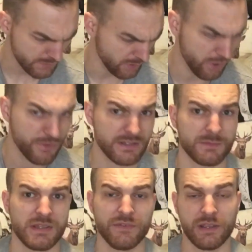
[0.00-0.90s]
a lot of things I'm
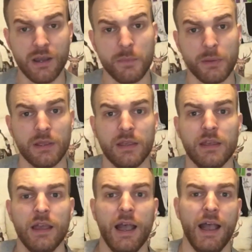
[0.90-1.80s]
giving up,
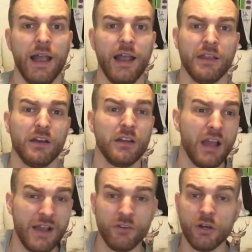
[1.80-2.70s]
and I
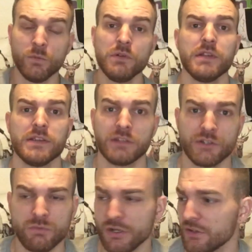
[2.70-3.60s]
have a lot of worries. So I
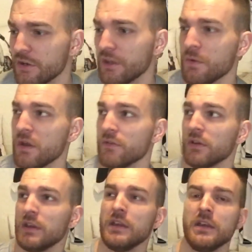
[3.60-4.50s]
just wanted to kind of go over
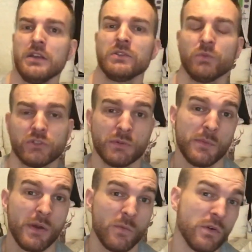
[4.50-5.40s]
to what some of
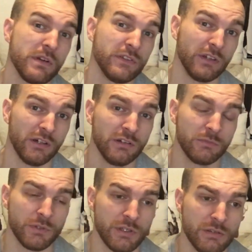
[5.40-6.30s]
my worries are
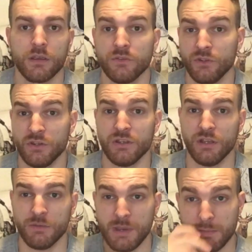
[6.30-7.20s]
with you, so that, you
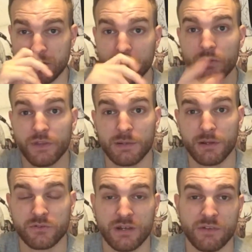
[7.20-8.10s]
know, maybe you're thinking
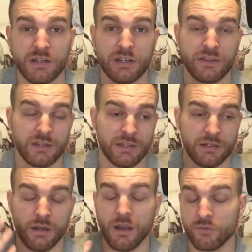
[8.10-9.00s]
about travelling and you're thinking,
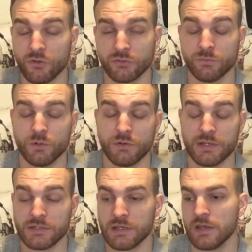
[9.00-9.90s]
I've got some
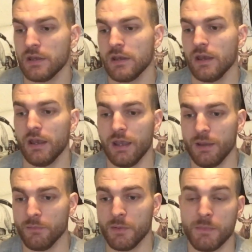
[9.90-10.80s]
worries,
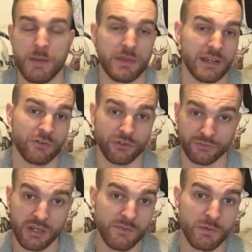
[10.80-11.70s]
and maybe they cross
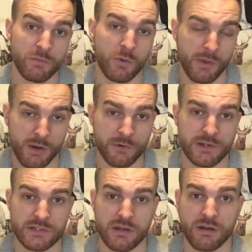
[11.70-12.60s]
over with what my
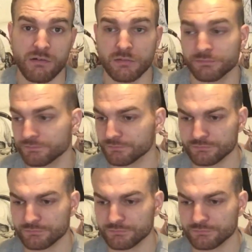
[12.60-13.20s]
worries are, and